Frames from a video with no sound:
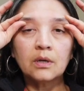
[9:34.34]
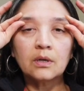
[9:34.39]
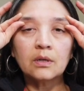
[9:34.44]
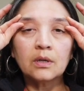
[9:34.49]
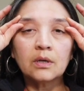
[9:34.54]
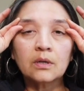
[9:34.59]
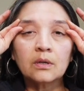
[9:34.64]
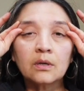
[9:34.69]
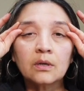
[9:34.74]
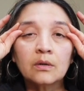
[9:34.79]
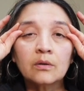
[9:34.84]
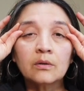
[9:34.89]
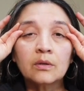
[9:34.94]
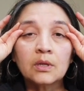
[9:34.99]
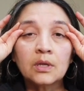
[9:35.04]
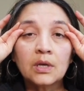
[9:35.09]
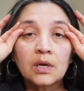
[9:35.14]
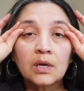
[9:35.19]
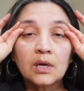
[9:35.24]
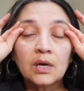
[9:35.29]
And then go to
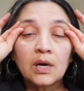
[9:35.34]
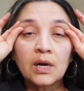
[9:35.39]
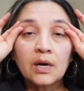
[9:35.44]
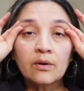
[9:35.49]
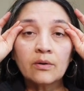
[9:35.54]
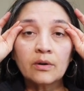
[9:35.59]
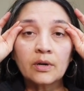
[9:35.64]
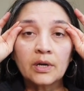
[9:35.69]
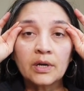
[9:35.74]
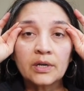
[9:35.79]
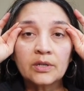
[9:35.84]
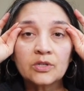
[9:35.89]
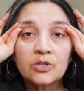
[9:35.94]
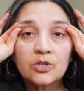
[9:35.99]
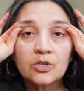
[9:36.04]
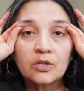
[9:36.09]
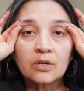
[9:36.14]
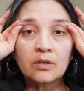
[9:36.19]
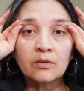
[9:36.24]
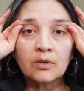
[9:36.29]
the outer
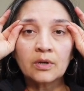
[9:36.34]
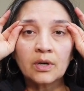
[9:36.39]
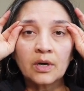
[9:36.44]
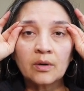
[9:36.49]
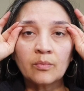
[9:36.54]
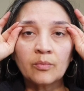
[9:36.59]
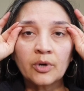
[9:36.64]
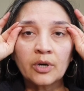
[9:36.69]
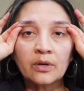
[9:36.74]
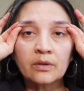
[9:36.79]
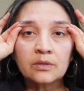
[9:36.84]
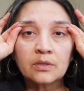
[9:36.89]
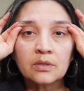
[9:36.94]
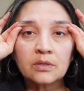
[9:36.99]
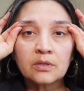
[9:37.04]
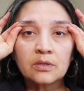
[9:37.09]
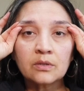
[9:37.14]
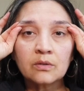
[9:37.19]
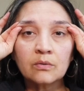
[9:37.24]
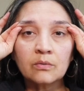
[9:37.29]
edge of the eyebrows
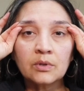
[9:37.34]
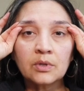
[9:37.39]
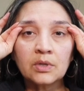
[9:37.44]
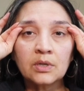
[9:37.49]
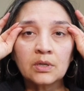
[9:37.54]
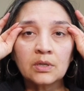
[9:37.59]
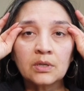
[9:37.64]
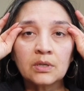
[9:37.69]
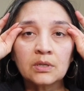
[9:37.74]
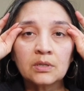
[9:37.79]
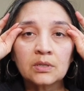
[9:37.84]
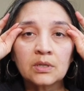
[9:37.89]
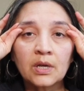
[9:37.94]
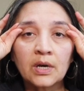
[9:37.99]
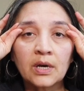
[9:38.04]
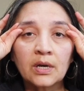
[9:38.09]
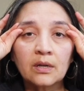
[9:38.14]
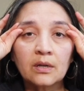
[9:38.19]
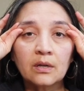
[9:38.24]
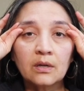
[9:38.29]
and squeeze
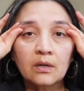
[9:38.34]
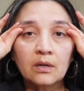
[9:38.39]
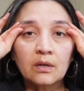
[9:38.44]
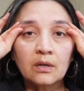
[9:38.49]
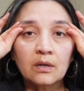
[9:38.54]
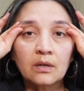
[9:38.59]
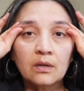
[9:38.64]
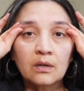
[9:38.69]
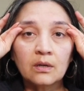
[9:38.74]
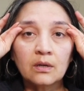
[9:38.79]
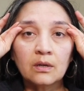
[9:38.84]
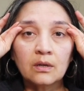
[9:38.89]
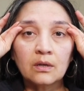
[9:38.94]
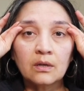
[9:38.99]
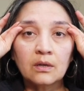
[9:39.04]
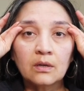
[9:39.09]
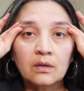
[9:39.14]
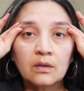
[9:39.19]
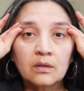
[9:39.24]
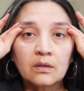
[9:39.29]
that
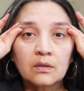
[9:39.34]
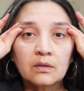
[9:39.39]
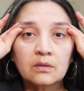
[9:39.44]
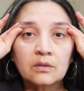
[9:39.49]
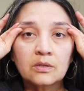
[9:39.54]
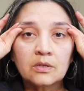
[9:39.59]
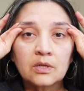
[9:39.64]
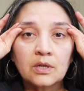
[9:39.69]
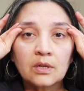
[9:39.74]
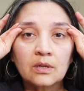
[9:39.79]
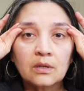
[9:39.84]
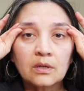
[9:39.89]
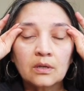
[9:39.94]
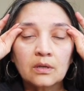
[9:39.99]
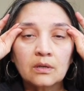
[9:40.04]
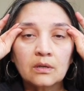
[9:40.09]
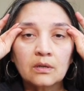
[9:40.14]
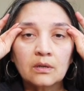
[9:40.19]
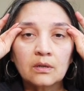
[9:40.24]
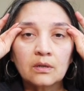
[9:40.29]
gently.